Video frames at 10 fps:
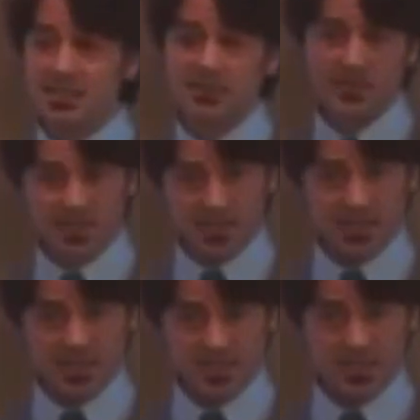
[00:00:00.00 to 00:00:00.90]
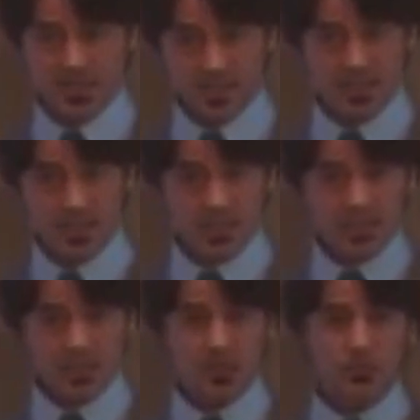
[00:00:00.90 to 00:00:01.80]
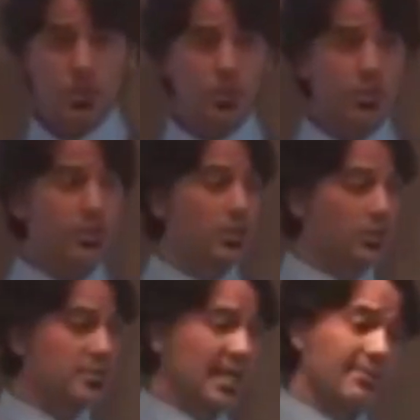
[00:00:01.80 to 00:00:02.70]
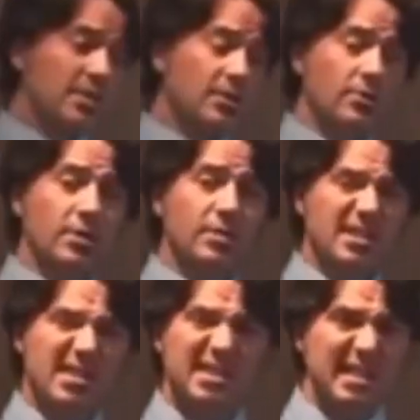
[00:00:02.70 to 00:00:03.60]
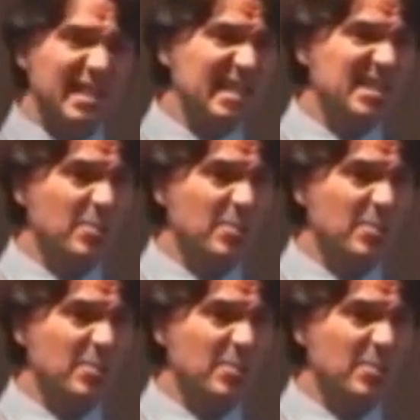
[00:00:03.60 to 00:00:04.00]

stuff in? You know, yogurt, old-timey yogurt, the stinky,